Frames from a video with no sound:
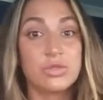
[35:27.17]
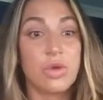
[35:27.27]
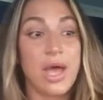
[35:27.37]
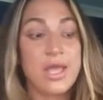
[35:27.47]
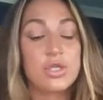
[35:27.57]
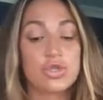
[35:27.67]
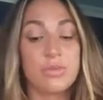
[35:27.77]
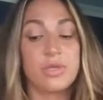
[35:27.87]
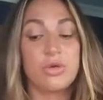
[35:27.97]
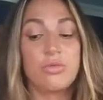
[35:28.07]
I
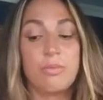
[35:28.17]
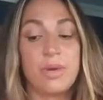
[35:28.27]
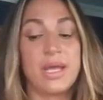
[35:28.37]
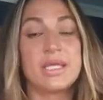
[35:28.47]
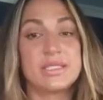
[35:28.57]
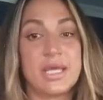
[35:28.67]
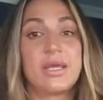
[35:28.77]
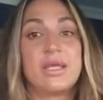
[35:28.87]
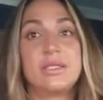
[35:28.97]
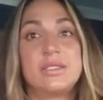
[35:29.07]
attribute my
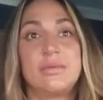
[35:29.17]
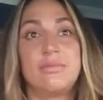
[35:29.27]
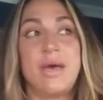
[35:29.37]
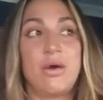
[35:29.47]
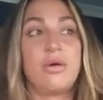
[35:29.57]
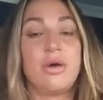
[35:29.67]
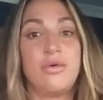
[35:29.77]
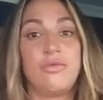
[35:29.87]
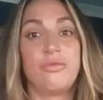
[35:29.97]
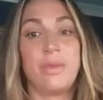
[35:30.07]
second bout
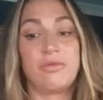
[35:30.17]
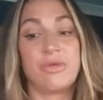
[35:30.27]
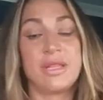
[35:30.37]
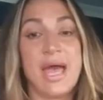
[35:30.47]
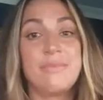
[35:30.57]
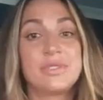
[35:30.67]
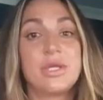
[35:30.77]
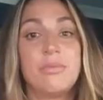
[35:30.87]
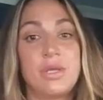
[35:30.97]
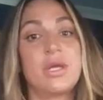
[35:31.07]
of my relapse
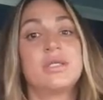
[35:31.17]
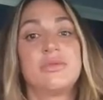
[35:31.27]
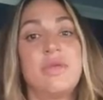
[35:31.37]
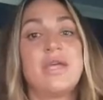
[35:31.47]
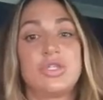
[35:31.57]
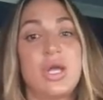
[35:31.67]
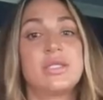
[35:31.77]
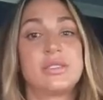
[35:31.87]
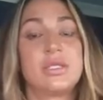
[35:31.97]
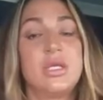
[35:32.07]
because of that
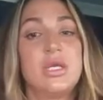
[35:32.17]
stress.